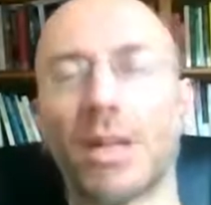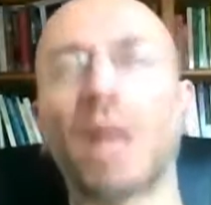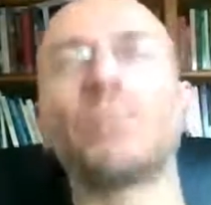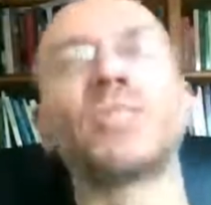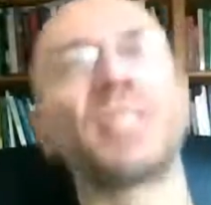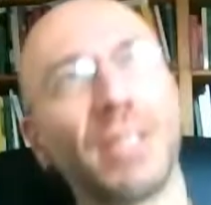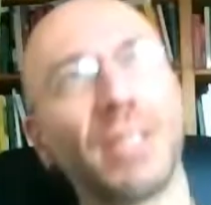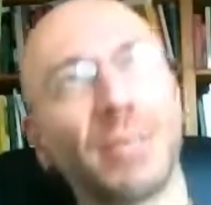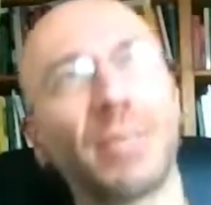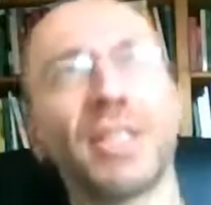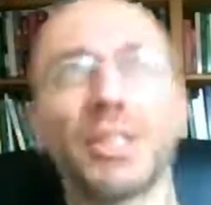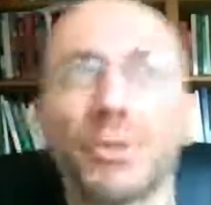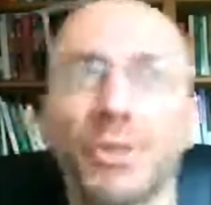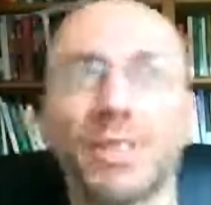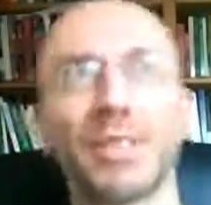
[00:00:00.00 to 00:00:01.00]
I'm still a bit
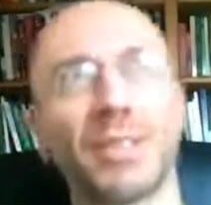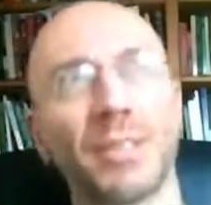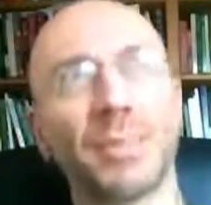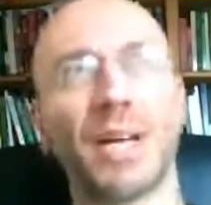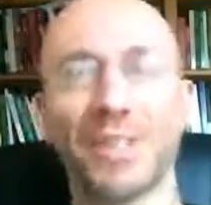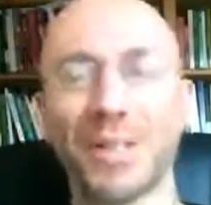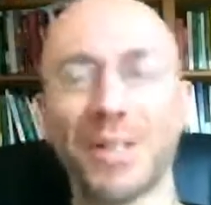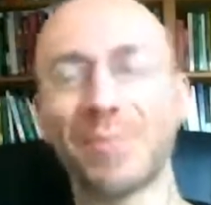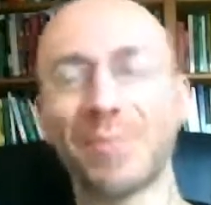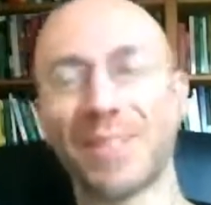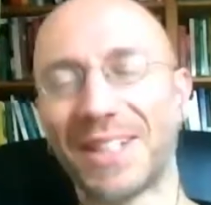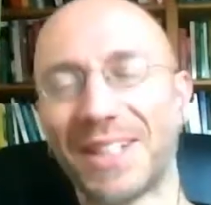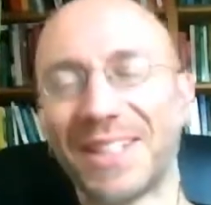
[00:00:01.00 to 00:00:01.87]
critical about them, but